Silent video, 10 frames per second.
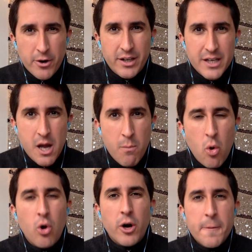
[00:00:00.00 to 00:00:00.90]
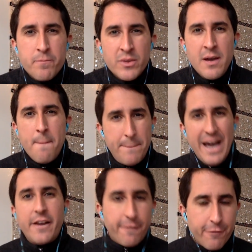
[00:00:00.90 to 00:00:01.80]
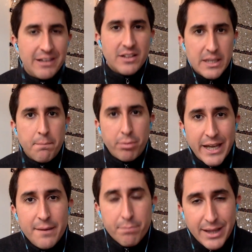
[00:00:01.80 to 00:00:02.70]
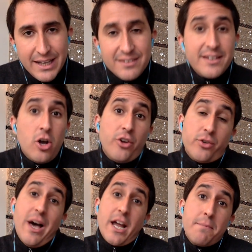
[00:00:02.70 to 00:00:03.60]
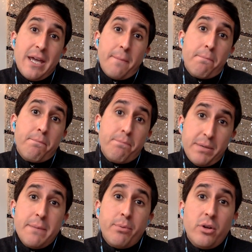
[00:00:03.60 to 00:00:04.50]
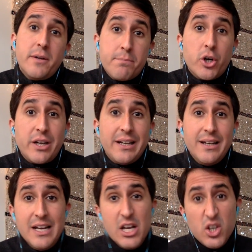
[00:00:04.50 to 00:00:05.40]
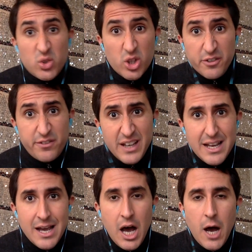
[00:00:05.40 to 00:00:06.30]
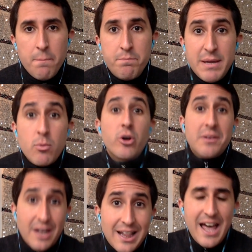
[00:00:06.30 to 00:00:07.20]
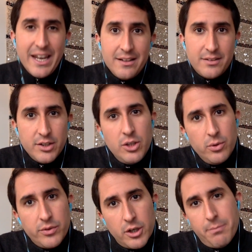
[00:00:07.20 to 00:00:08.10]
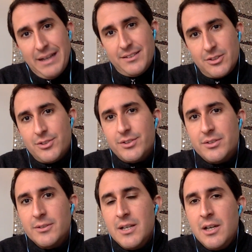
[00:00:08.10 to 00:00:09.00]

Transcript: Bergen a more bike-friendly place, and also how to make people in Bergen sort of be more inclined to use their bicycles.